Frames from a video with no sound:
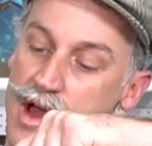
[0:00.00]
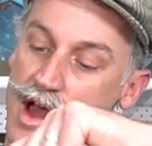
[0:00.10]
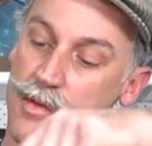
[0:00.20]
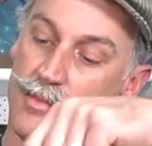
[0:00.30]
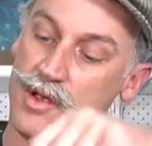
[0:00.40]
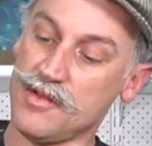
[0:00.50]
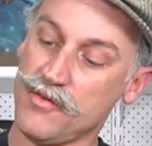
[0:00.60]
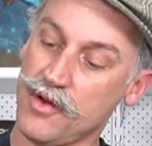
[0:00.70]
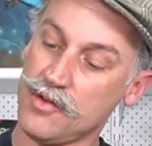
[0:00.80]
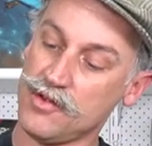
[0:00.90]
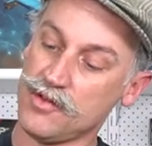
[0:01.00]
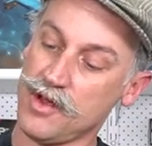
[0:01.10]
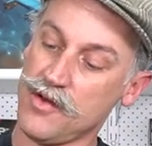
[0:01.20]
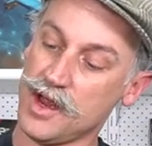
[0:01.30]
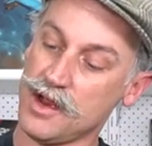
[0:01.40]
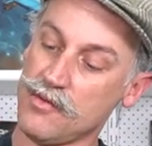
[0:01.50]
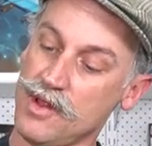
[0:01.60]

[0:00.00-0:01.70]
Because um, if I was just going in